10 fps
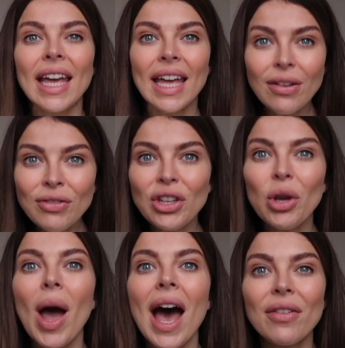If
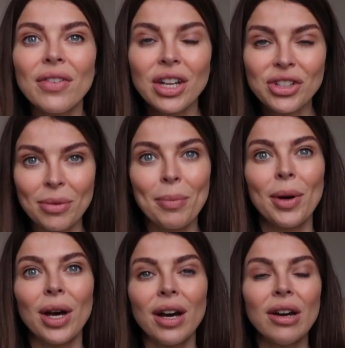you have a
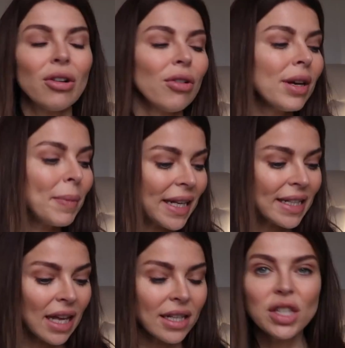jumper or a
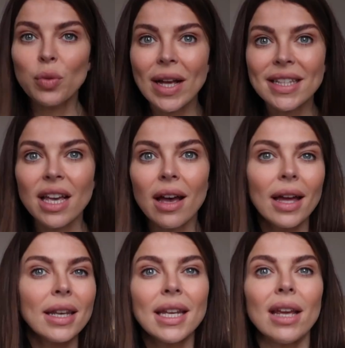piece, a sweater,
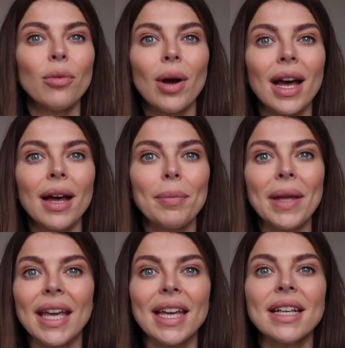a knitwear
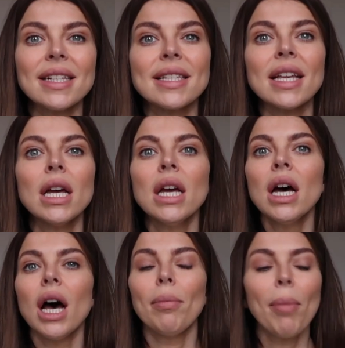piece,
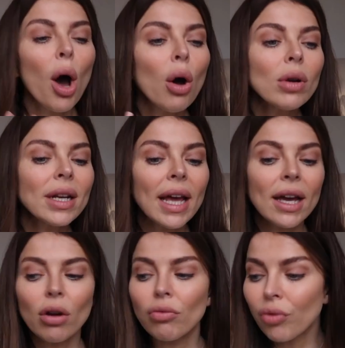a polar
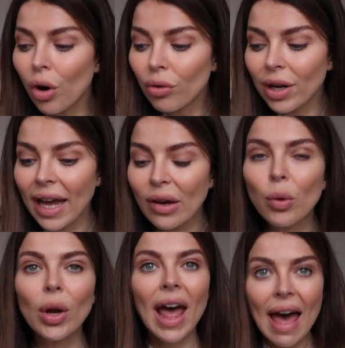neck, a roll neck,
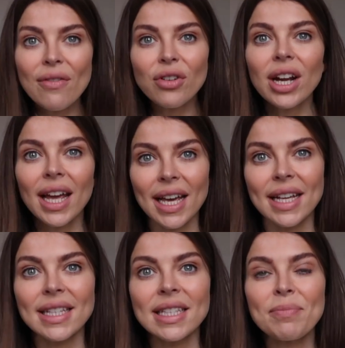whatever it
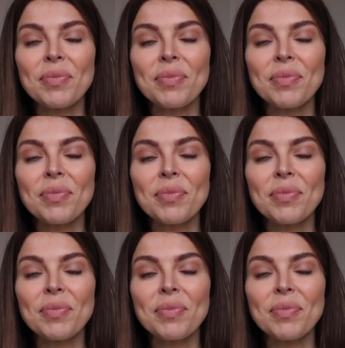is,